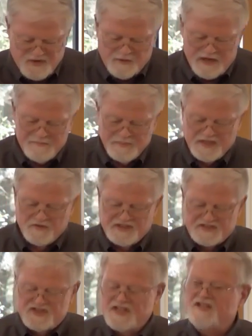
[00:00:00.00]
that this very
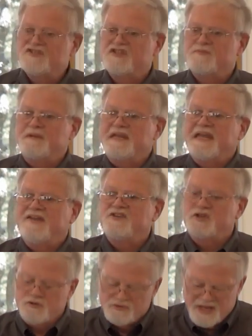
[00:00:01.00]
meal that Jesus
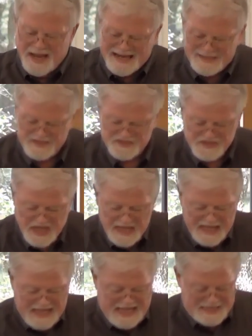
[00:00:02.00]
began to unite
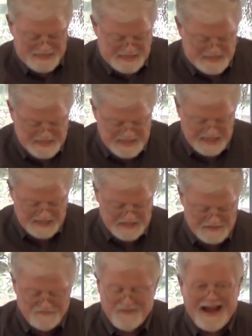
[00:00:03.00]
us has
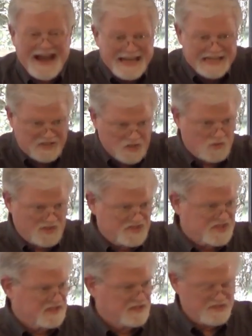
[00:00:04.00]
instead
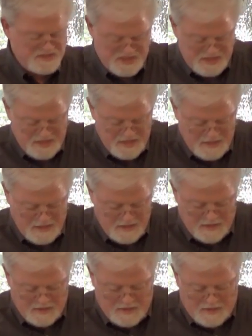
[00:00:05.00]
divided Christians